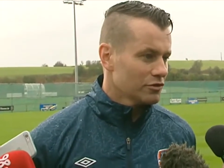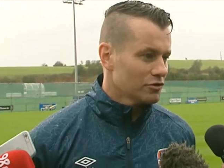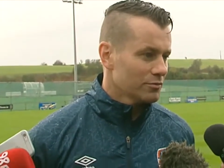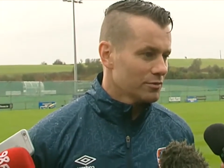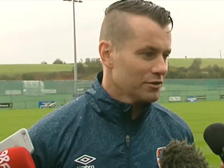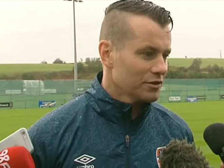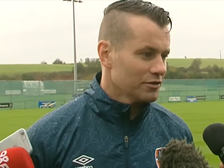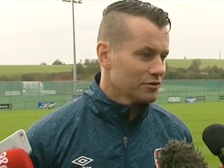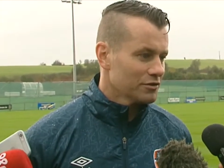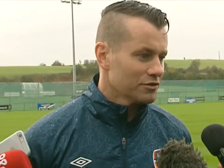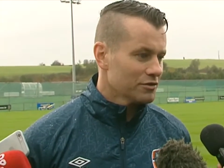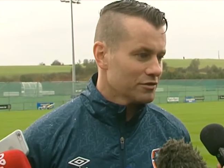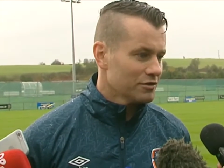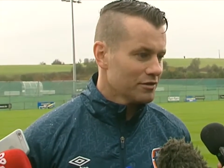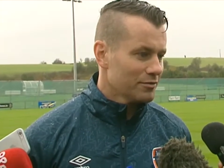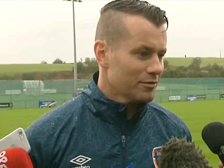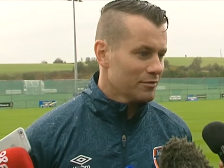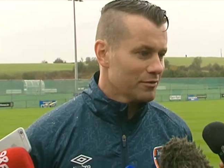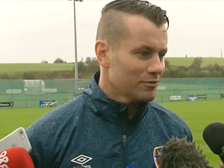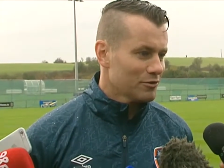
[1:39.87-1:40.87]
Because they
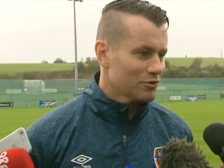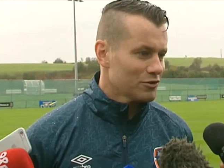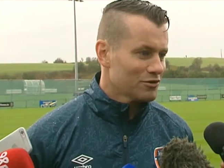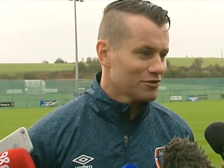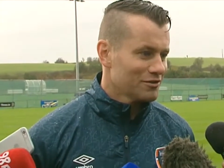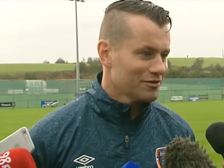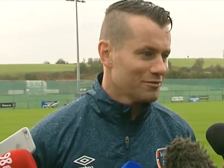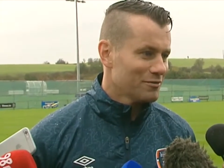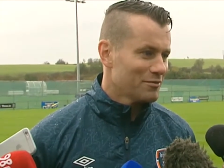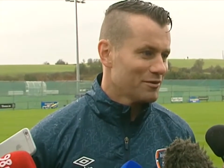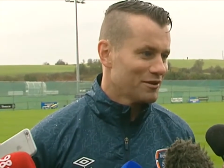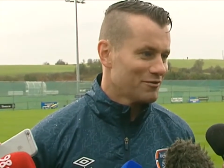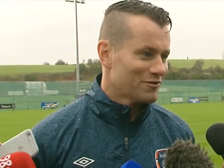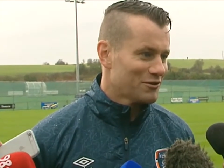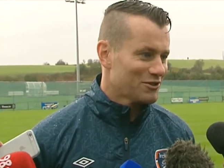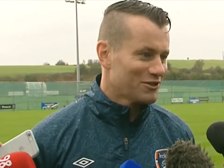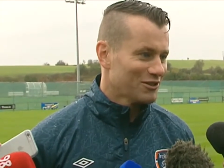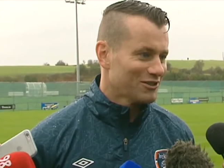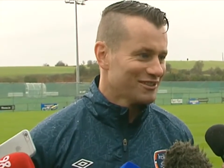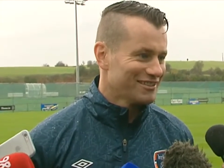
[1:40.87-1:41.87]
probably wish they were playing for
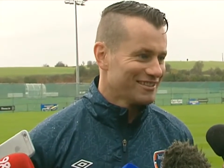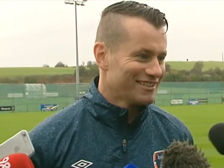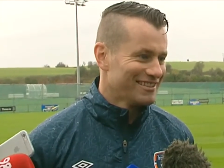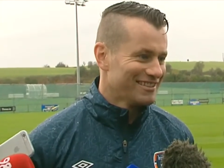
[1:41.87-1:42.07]
Scotland.